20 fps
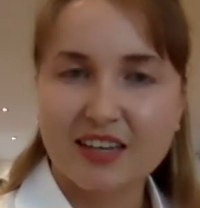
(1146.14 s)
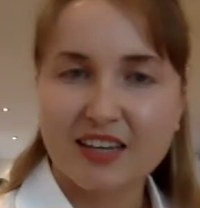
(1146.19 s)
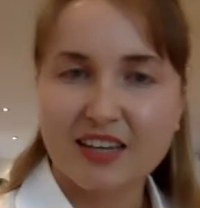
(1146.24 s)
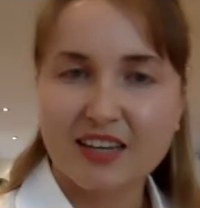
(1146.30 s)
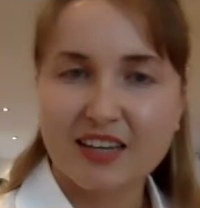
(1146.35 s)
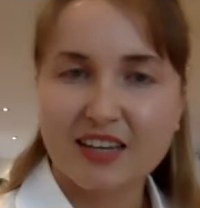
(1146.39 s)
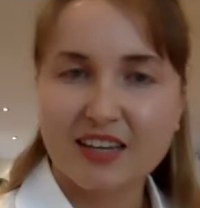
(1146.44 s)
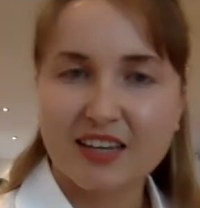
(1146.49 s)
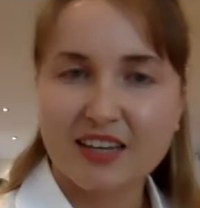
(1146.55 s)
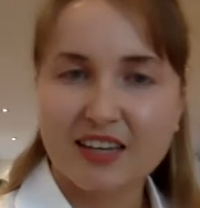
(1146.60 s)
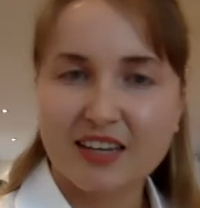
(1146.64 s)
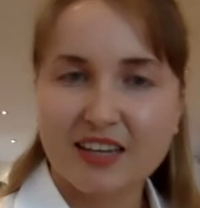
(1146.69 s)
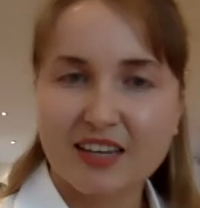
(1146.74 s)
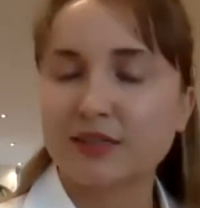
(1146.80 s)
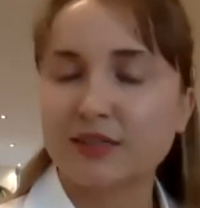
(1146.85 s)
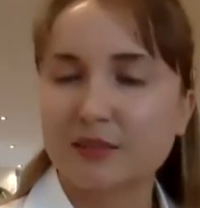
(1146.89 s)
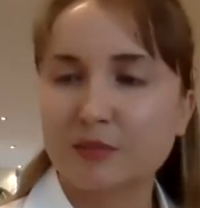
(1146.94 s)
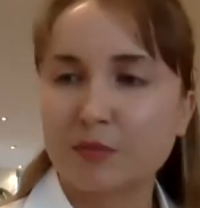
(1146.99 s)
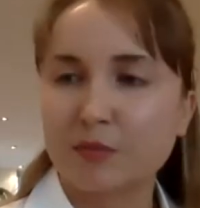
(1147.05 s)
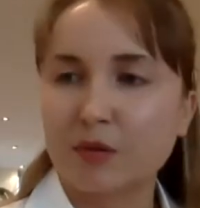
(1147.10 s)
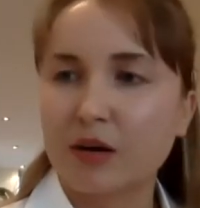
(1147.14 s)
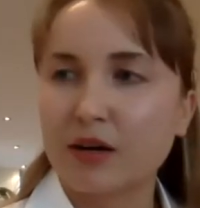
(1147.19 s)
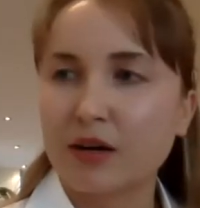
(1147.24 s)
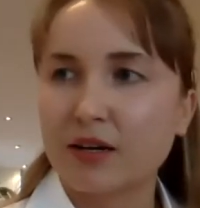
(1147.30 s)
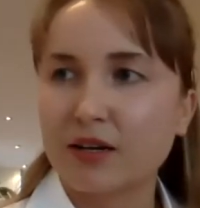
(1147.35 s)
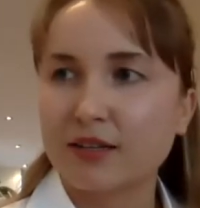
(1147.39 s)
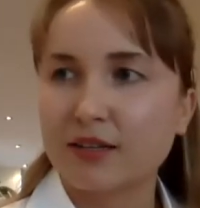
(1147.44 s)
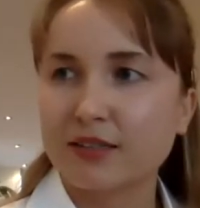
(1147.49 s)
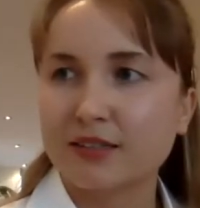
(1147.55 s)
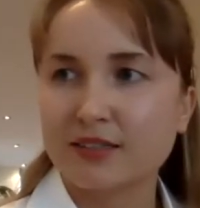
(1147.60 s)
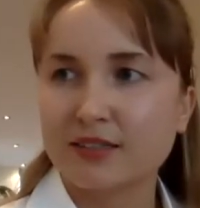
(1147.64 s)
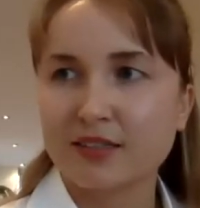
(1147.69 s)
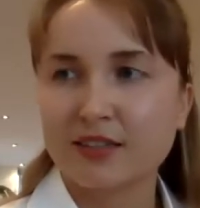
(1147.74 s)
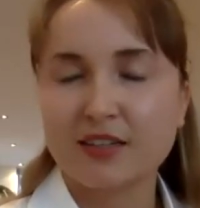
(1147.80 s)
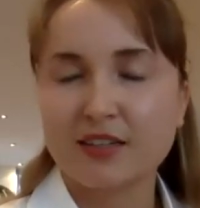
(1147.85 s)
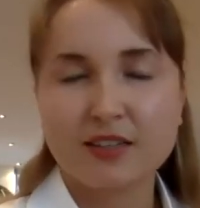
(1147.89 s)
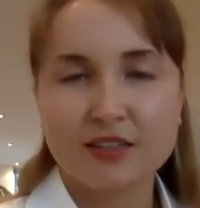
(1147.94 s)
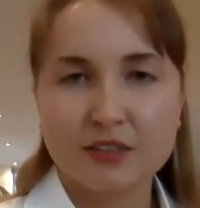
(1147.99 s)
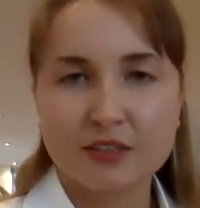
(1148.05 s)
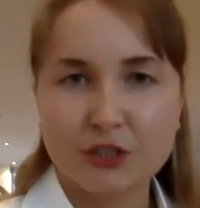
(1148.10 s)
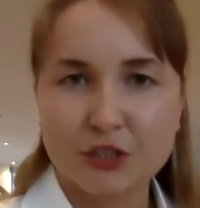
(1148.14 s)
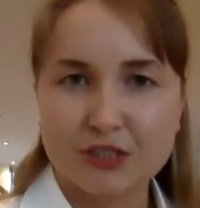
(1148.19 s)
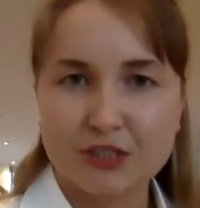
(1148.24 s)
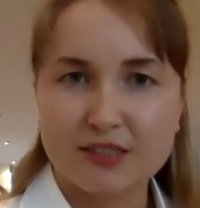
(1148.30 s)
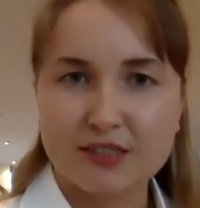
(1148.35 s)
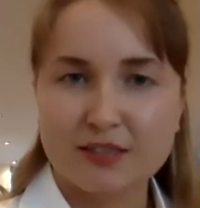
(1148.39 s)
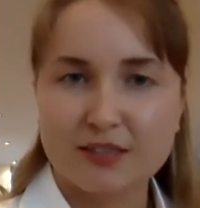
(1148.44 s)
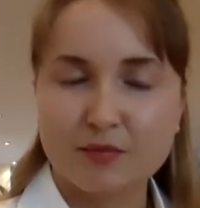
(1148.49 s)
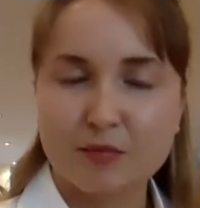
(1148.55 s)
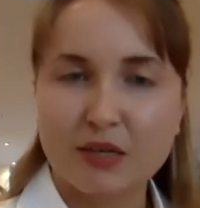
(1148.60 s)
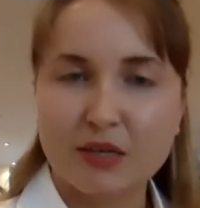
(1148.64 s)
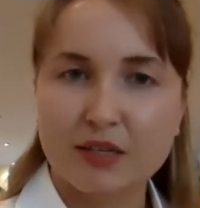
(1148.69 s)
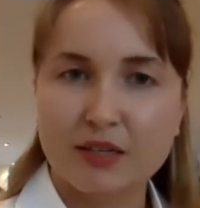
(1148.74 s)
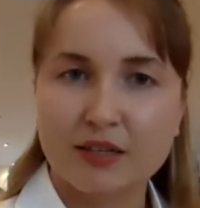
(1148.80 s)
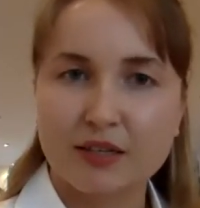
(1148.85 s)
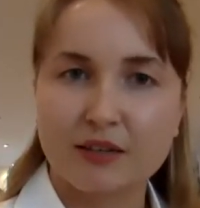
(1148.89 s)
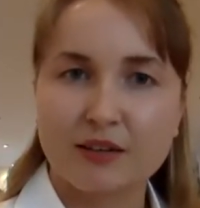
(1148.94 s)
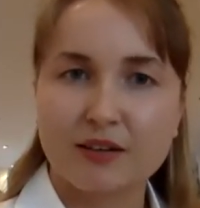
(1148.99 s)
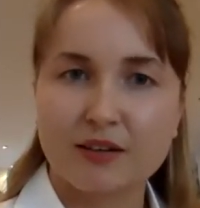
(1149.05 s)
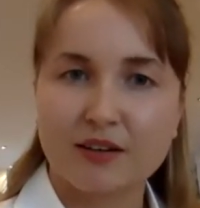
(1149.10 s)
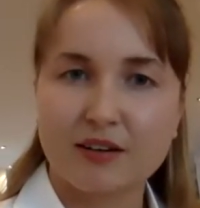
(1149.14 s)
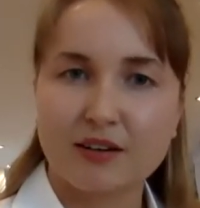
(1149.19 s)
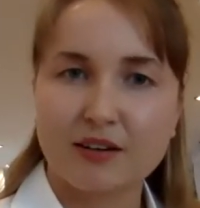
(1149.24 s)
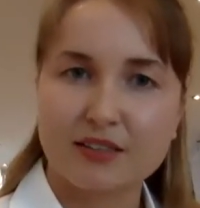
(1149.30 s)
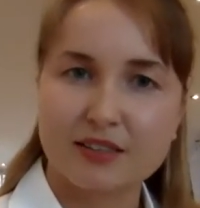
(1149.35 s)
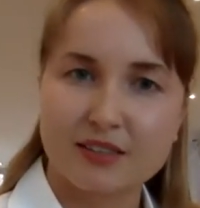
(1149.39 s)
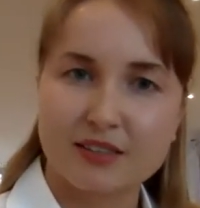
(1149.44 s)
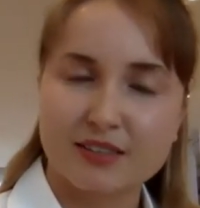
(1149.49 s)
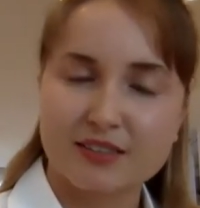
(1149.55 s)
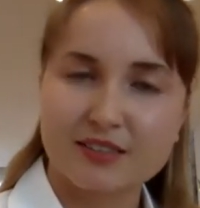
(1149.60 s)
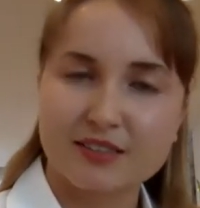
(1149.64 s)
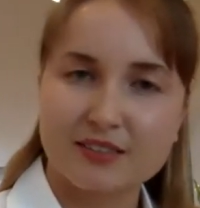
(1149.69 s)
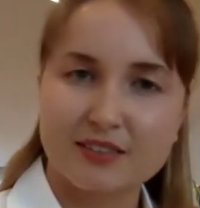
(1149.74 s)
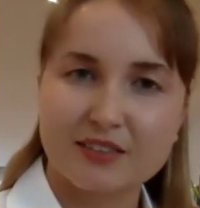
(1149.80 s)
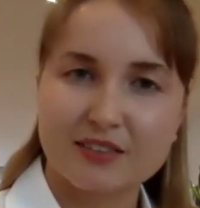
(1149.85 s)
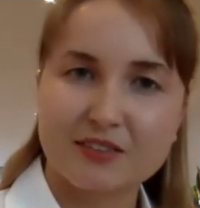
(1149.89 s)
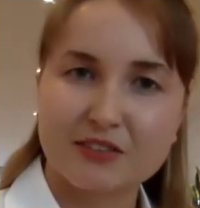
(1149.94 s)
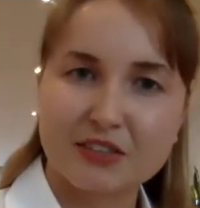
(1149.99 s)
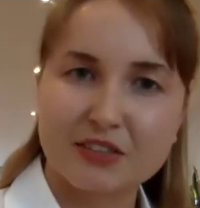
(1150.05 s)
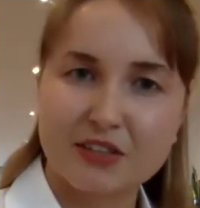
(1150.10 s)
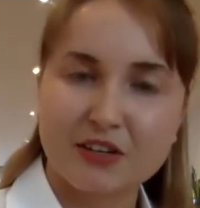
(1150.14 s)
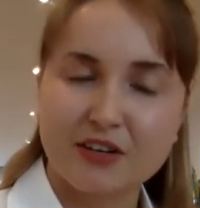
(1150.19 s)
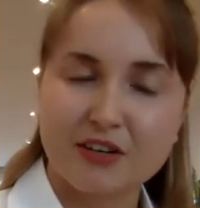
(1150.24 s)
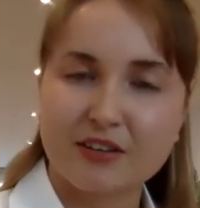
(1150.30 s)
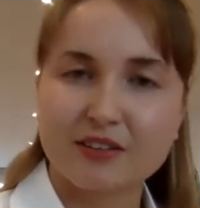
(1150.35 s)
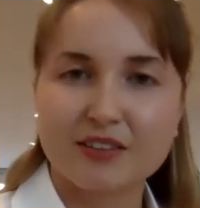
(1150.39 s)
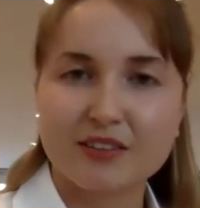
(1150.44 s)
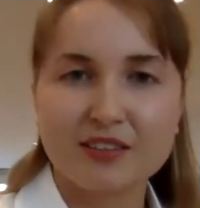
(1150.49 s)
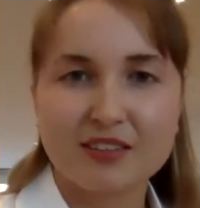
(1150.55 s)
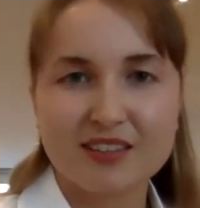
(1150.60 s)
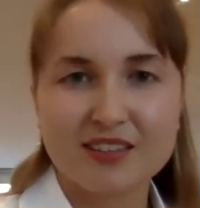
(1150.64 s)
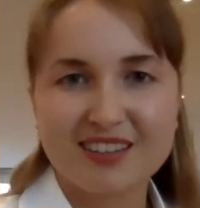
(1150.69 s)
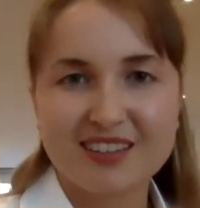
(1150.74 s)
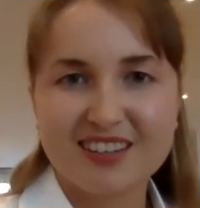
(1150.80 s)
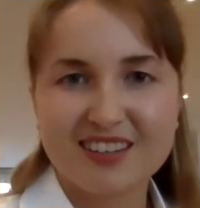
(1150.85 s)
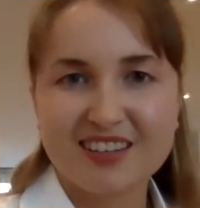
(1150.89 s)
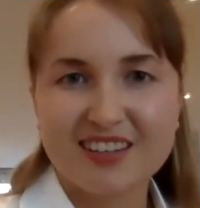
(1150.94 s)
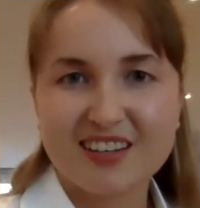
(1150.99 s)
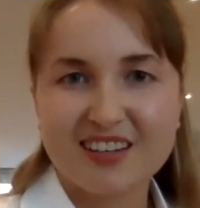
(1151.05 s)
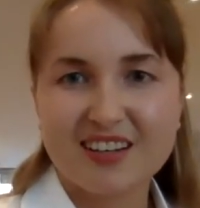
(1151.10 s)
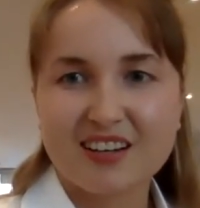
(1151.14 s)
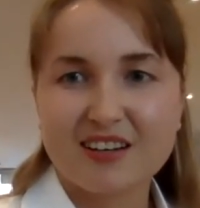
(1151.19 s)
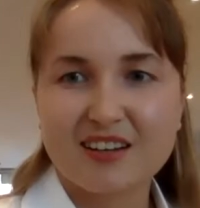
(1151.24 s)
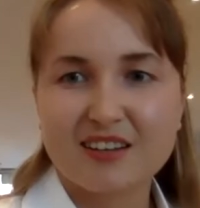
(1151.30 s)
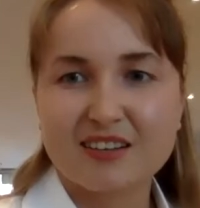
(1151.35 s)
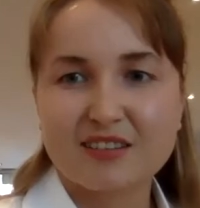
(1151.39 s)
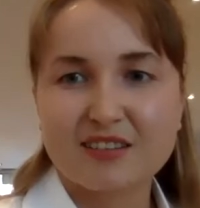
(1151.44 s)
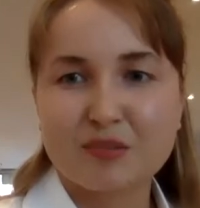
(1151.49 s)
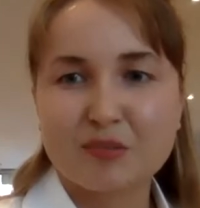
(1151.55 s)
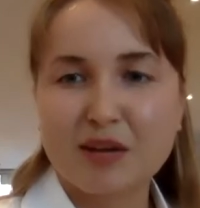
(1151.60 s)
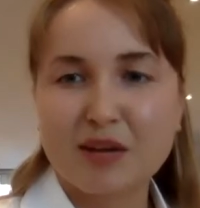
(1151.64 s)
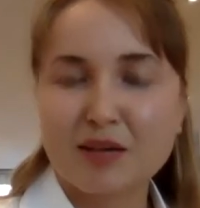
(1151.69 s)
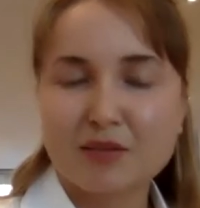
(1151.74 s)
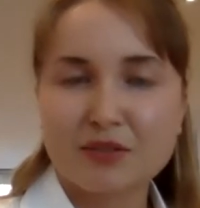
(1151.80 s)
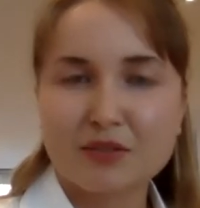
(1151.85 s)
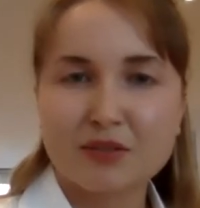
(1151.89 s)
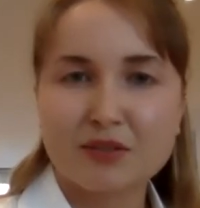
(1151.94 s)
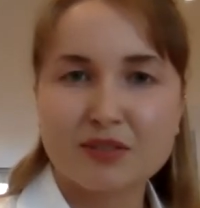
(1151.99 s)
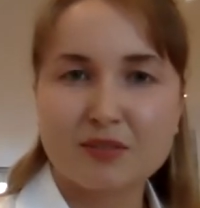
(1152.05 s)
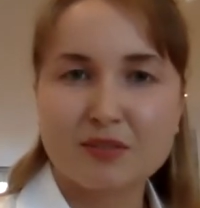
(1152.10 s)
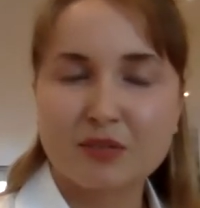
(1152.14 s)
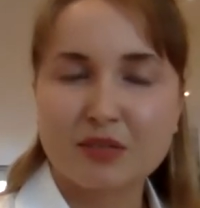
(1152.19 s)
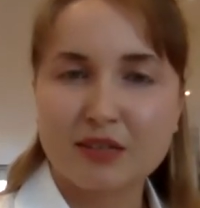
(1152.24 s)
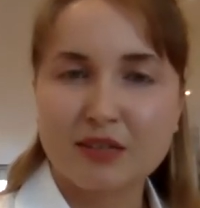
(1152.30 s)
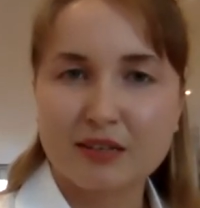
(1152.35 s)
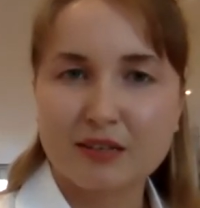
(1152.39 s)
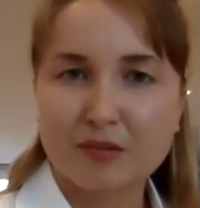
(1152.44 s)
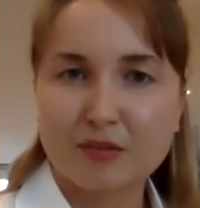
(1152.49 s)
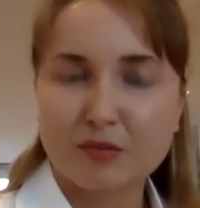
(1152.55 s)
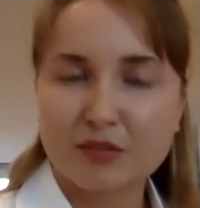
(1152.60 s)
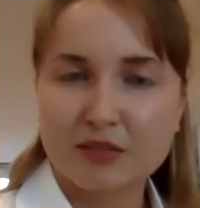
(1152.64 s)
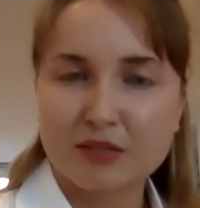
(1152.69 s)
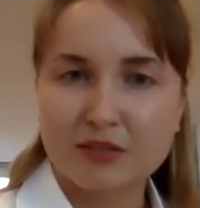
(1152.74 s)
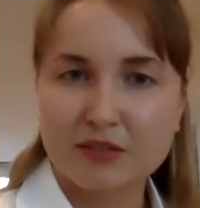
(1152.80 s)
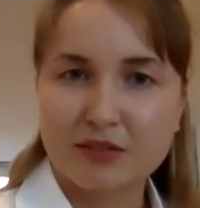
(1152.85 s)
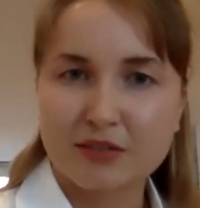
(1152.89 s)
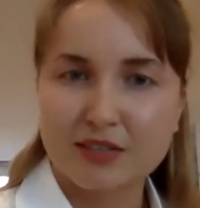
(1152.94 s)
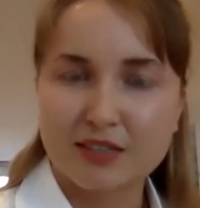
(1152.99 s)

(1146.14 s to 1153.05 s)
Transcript: with art practice, I'm sure, who inspires just as many artists in return. So perhaps you could speak a little bit to that.